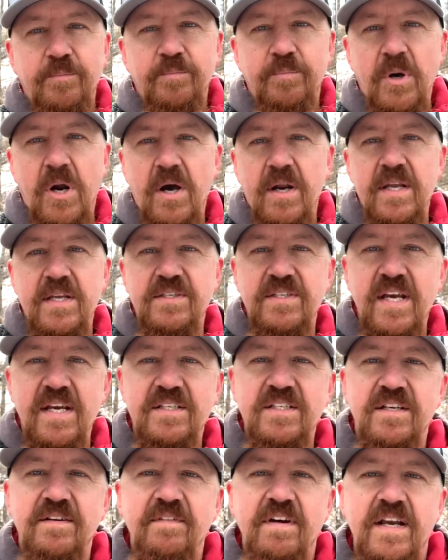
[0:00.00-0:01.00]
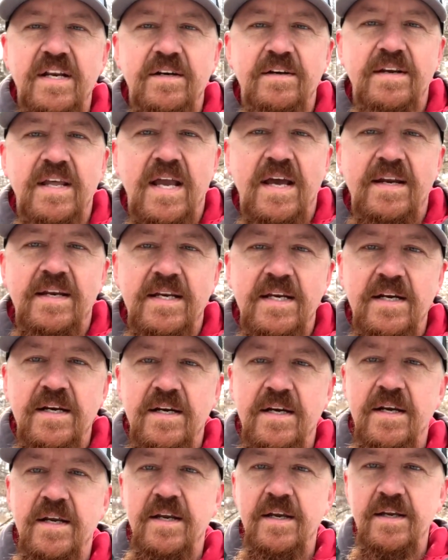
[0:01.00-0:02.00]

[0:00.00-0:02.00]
brought his excavator down here